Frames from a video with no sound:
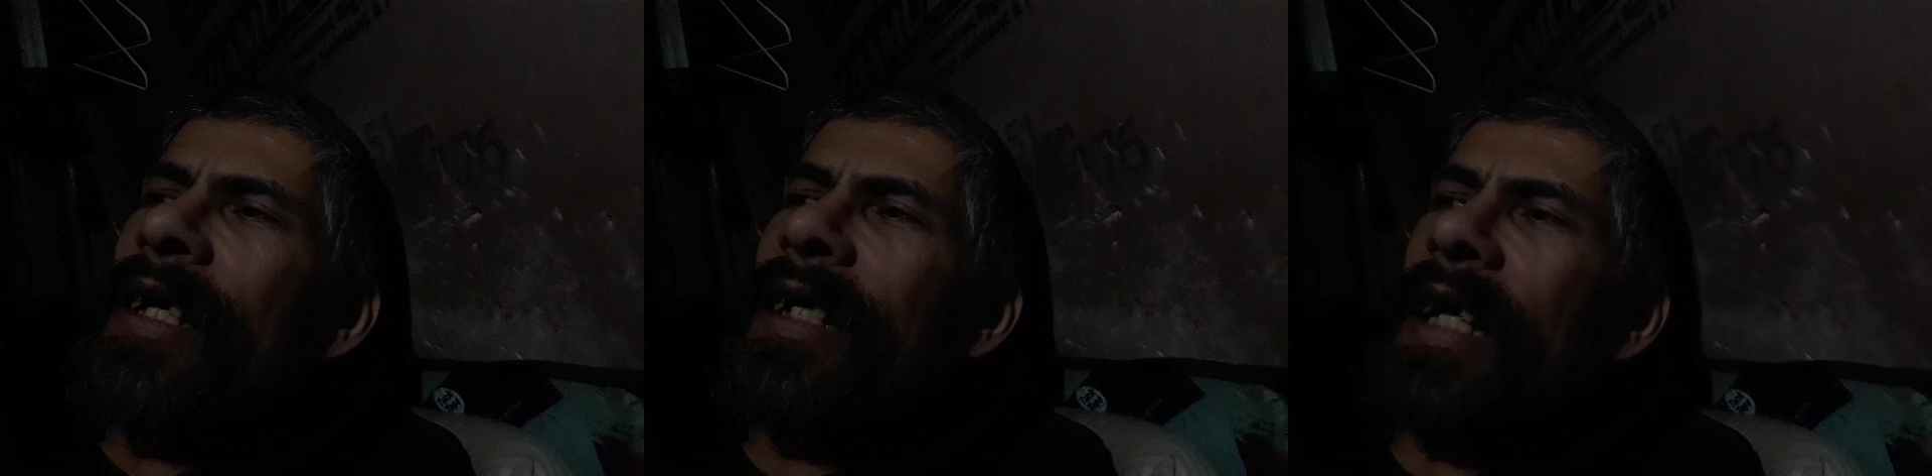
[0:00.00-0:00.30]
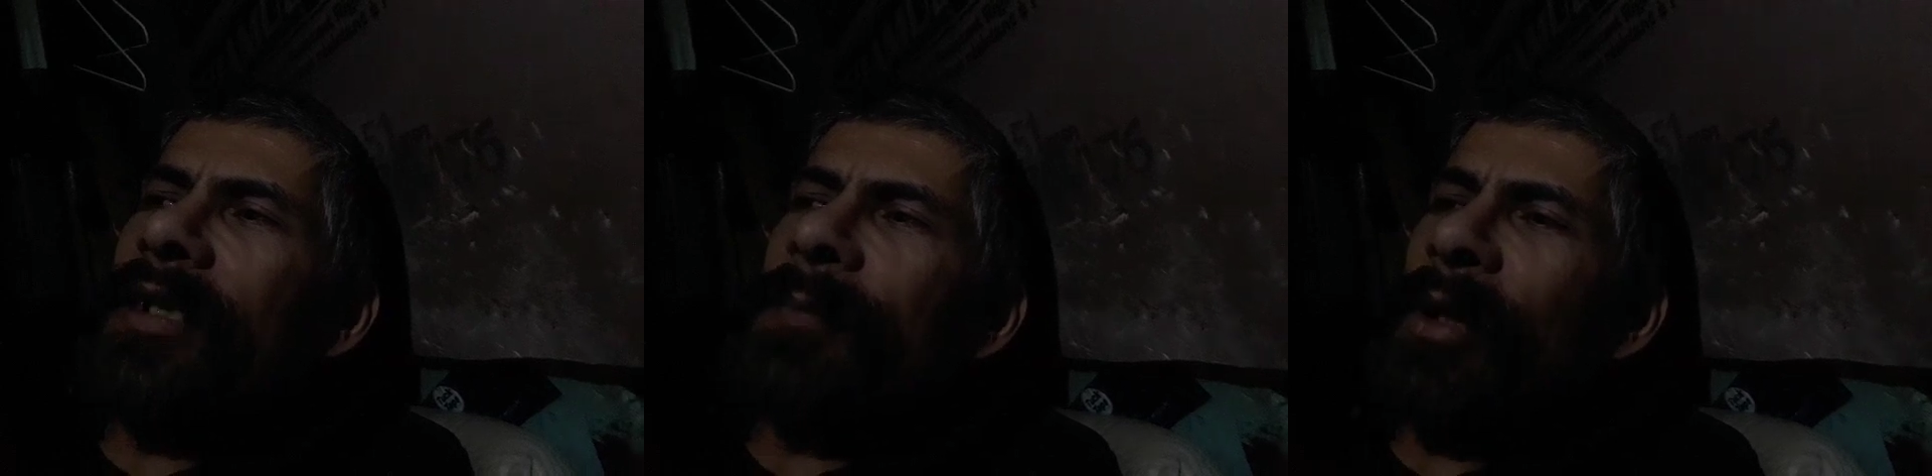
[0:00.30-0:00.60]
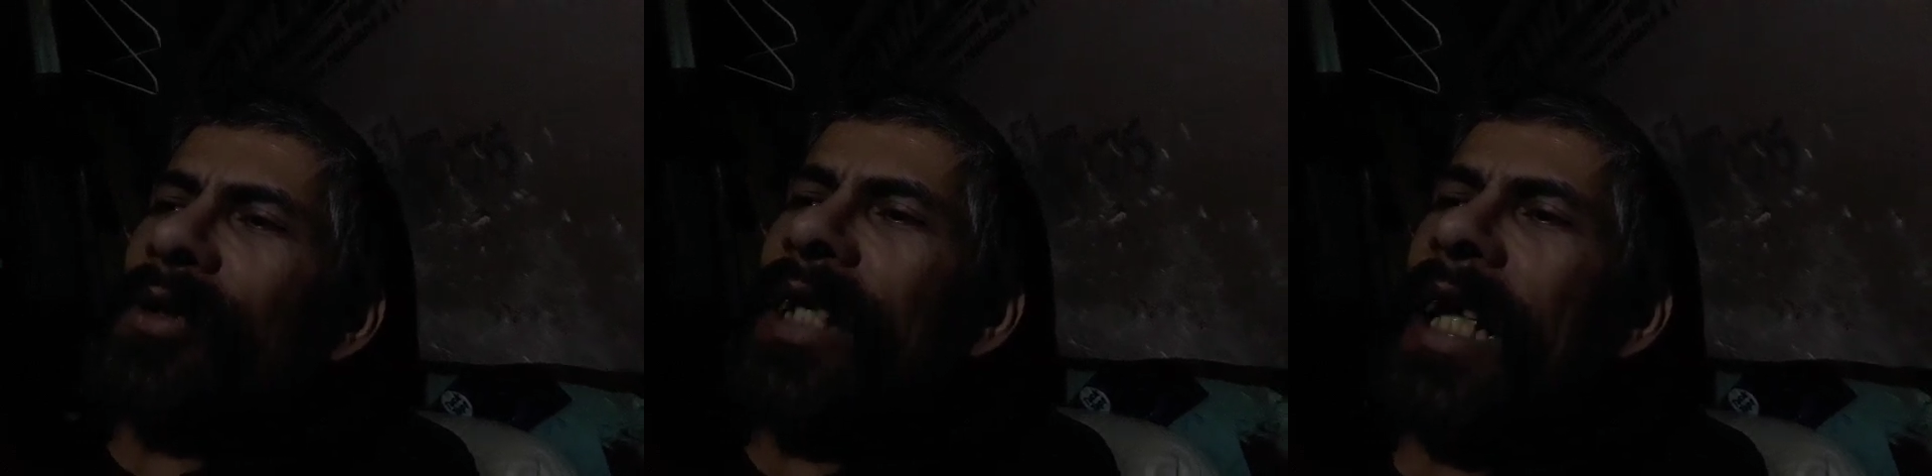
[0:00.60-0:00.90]
that's
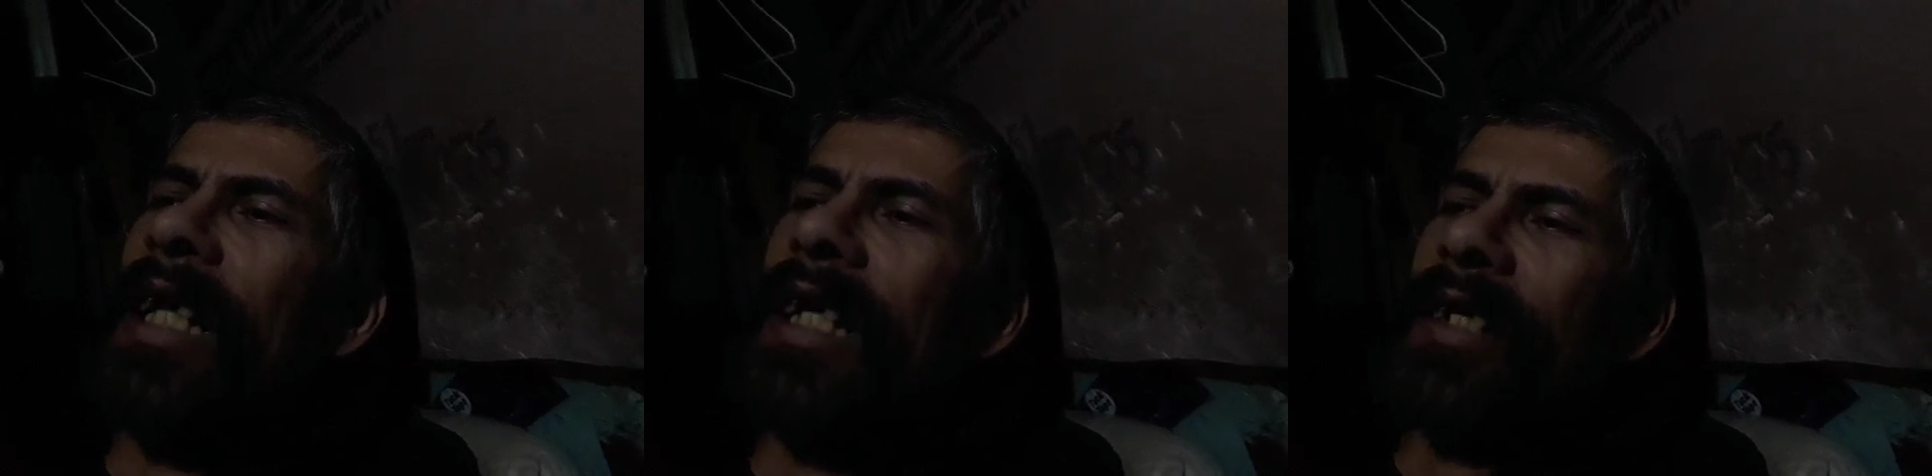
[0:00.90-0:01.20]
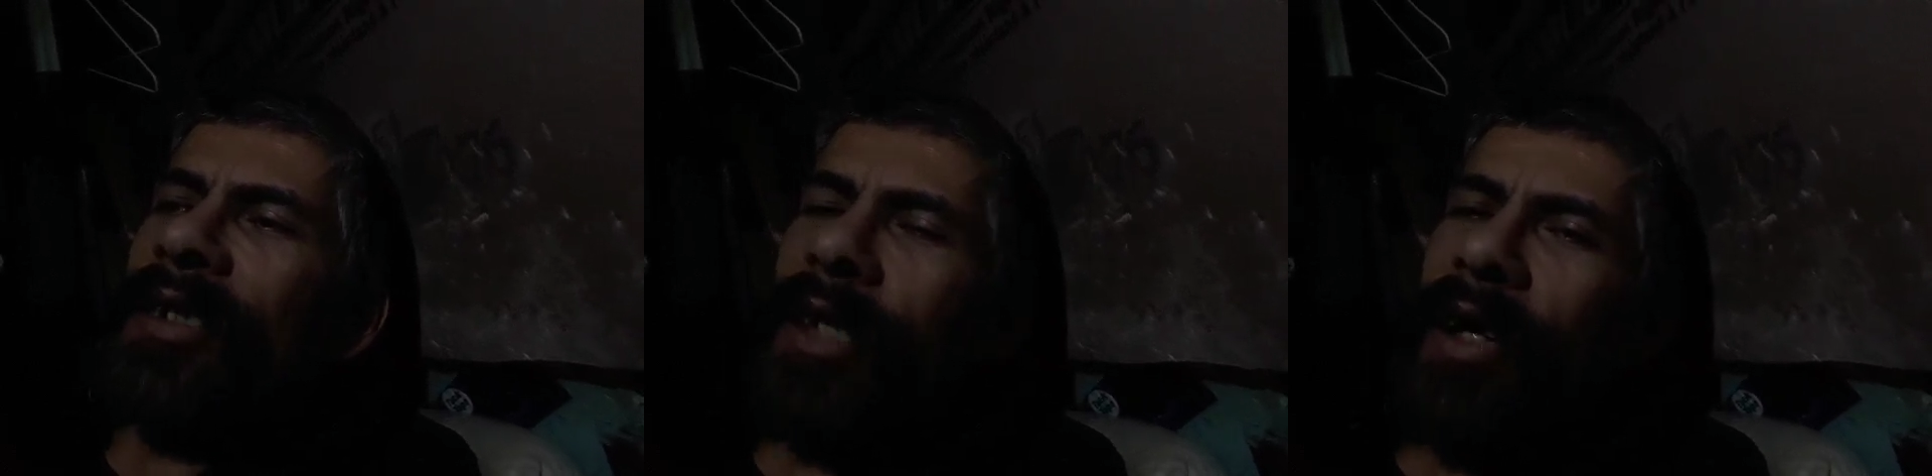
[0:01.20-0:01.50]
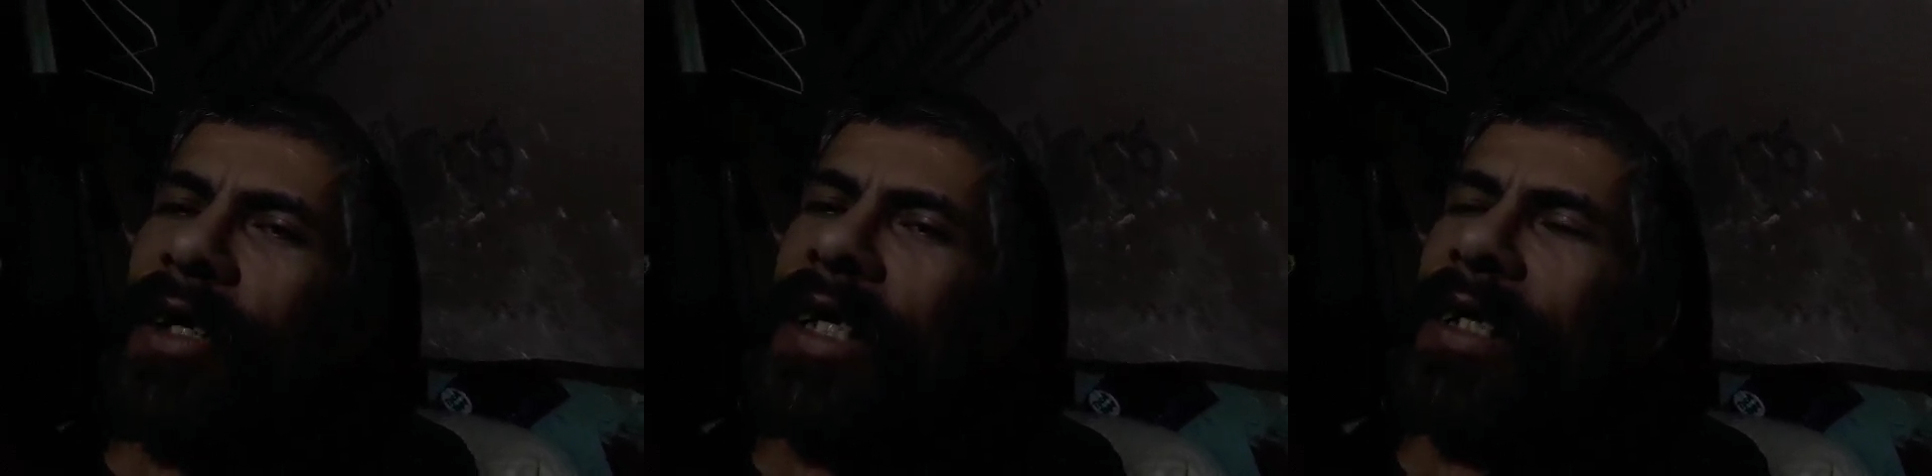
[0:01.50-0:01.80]
pertaining and
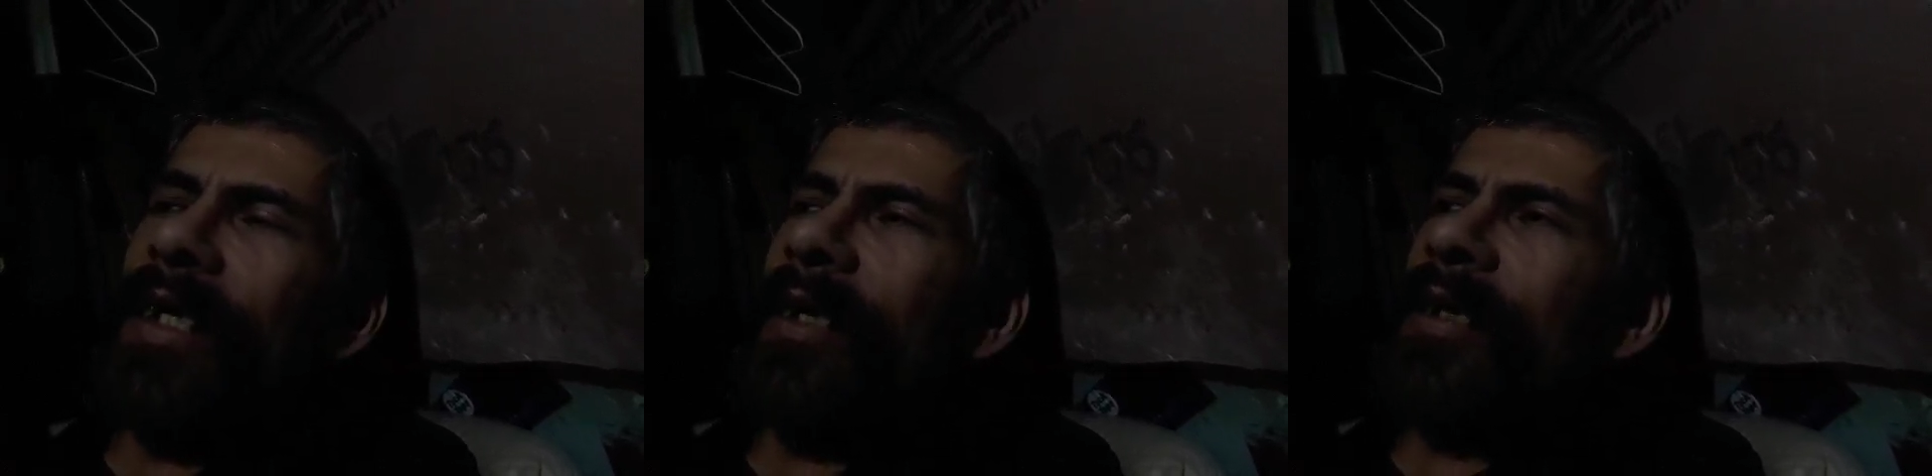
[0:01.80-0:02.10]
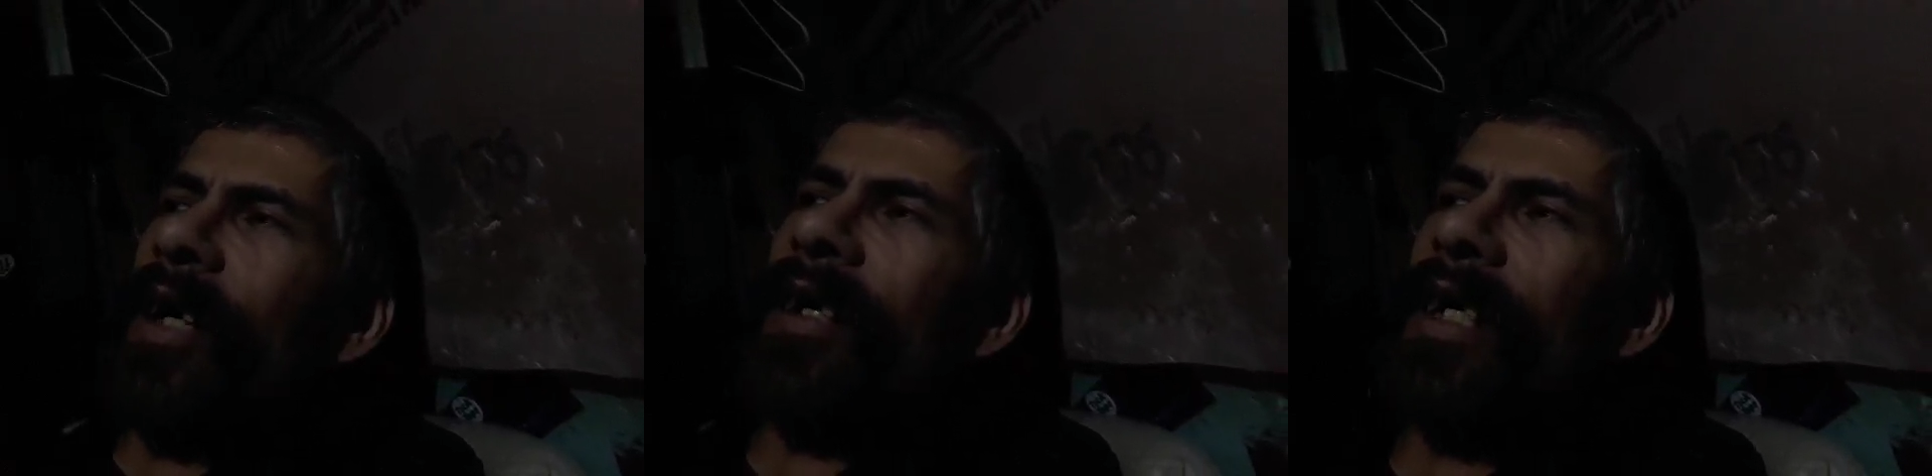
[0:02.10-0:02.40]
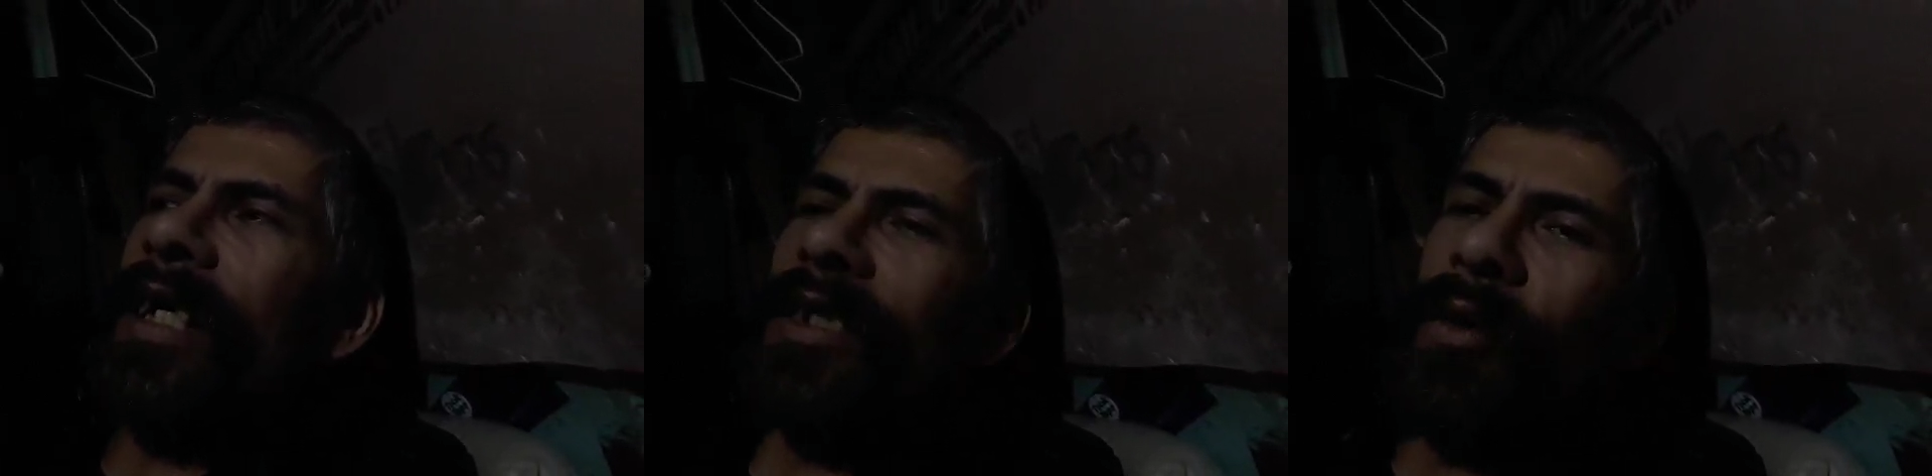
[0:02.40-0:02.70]
targeting